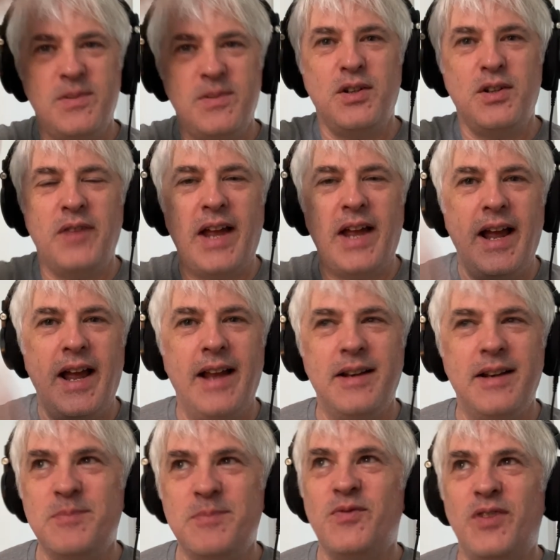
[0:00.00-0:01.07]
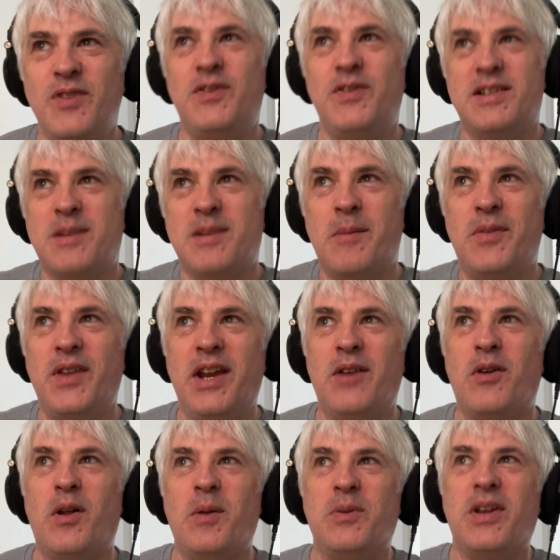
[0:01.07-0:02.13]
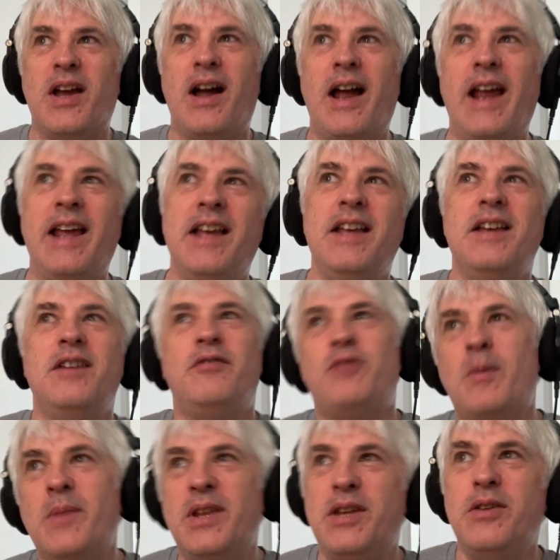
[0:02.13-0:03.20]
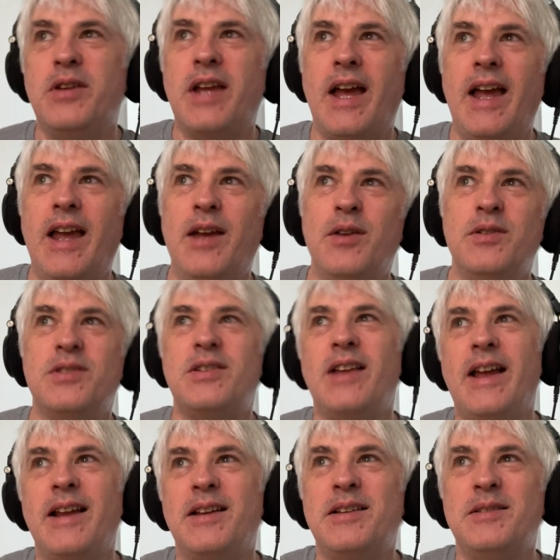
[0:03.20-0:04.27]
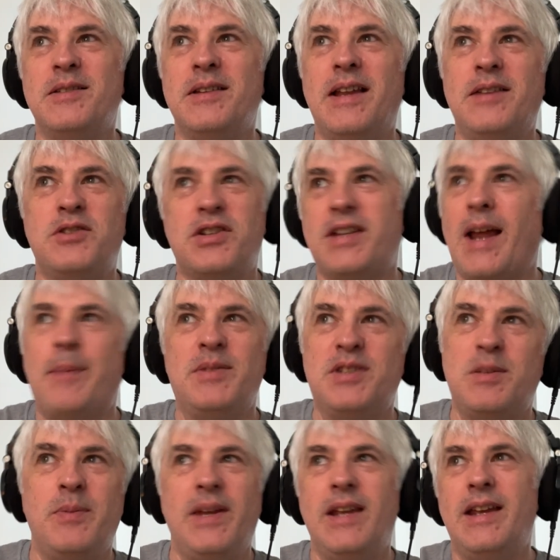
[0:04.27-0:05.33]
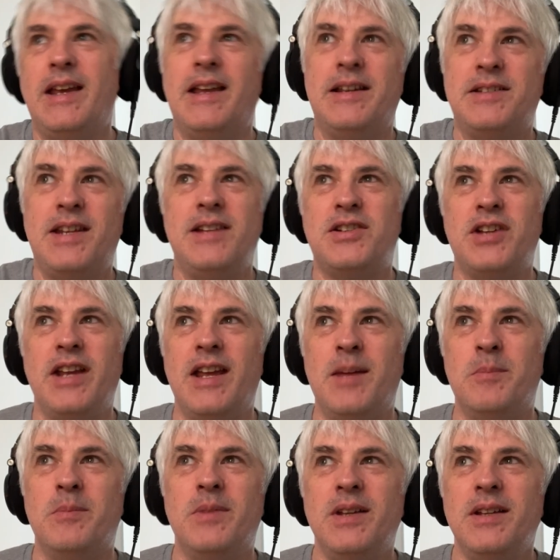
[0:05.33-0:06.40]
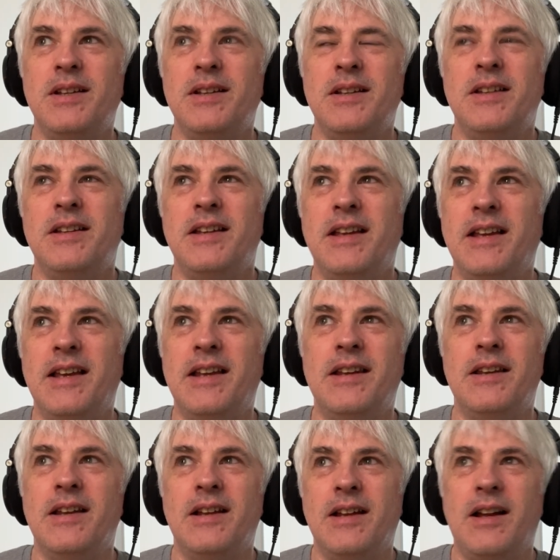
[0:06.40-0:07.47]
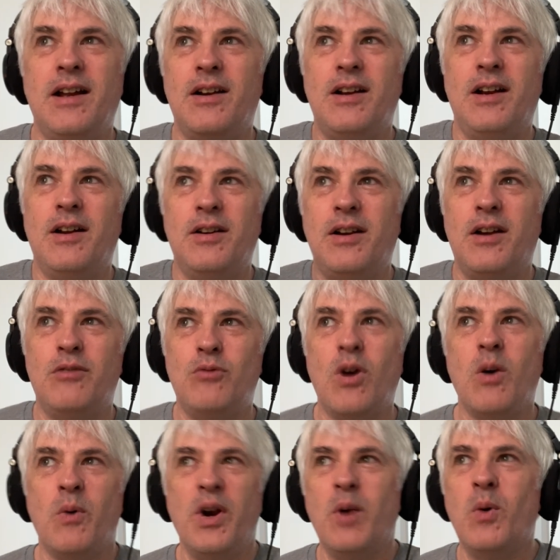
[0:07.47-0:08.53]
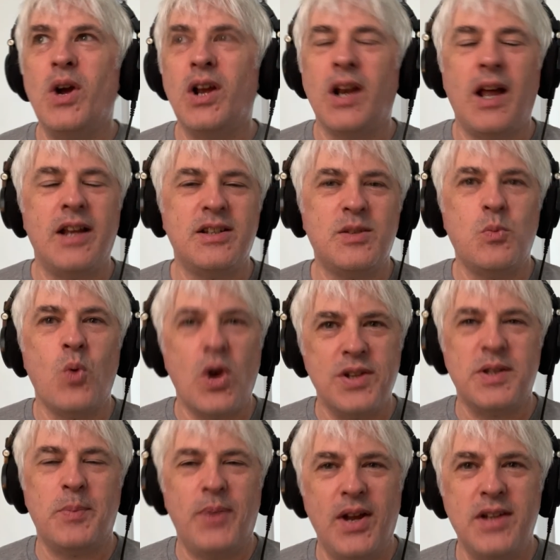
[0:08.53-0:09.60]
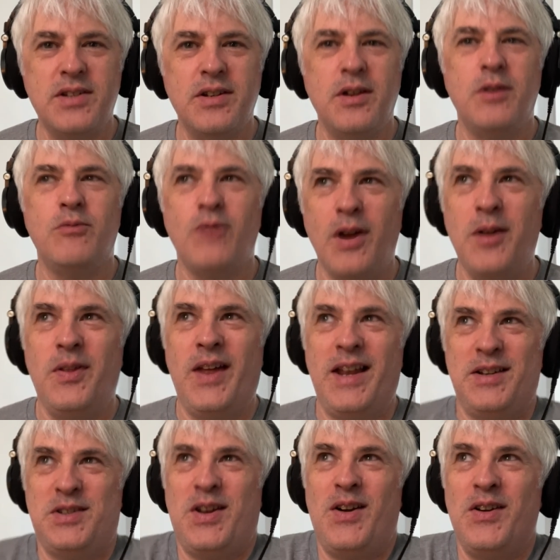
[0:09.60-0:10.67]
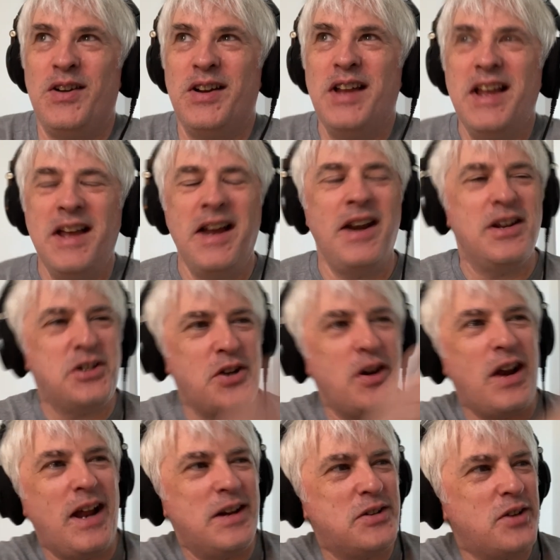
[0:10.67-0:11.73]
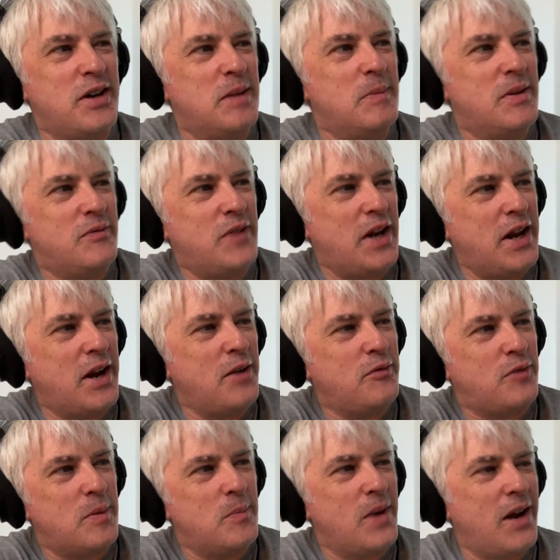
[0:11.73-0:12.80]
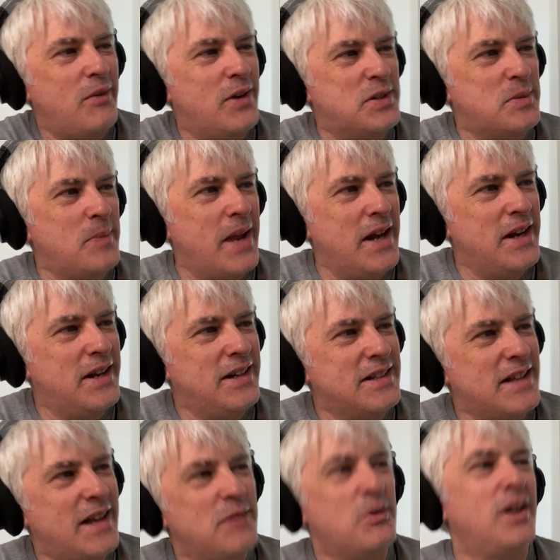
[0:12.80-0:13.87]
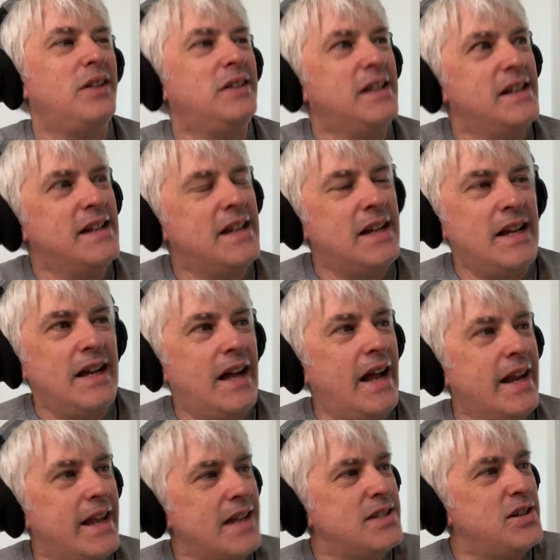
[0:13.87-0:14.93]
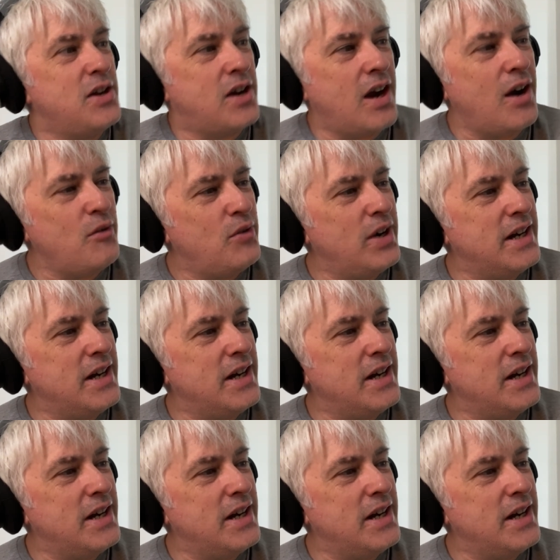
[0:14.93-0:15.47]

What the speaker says: silver-haired 50-something-year-old guy from the UK, who's like, just happens to be teaching him in a Rock 101 class, was the person who wrote that song. And I showed him the video from like WrestleMania, and it's like, well, I guess you can't